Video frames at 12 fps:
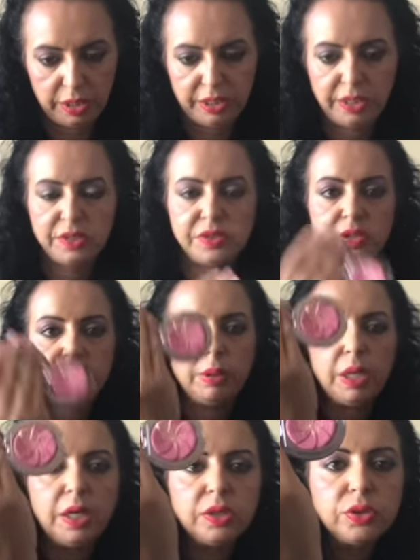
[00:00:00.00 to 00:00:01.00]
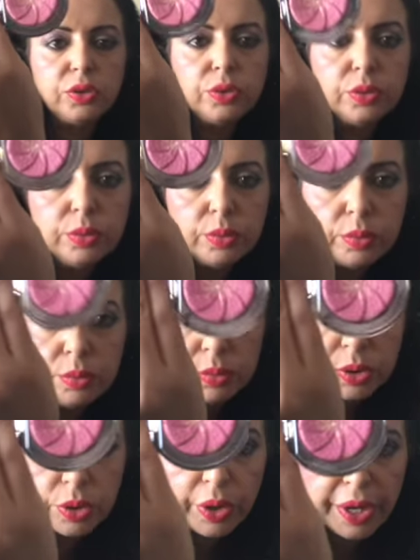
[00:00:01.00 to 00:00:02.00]
is similar to,
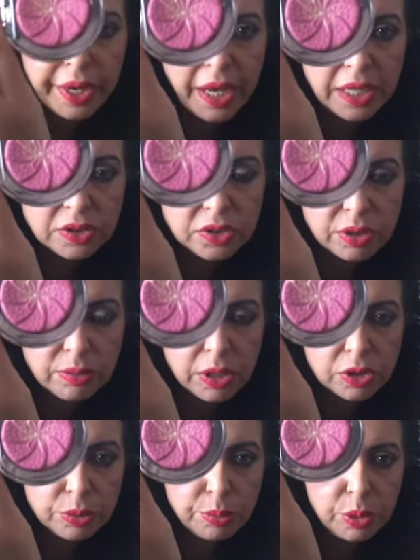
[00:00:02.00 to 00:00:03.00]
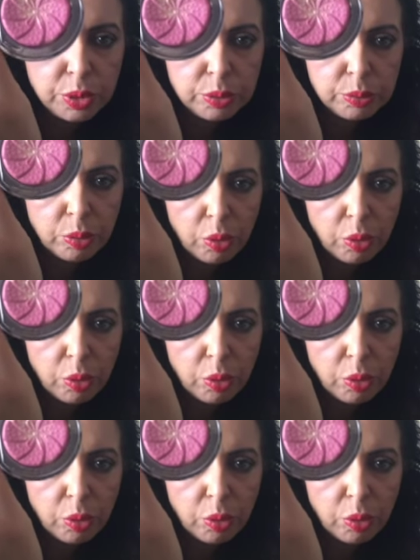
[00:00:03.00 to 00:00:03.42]
again, similar to Bloom,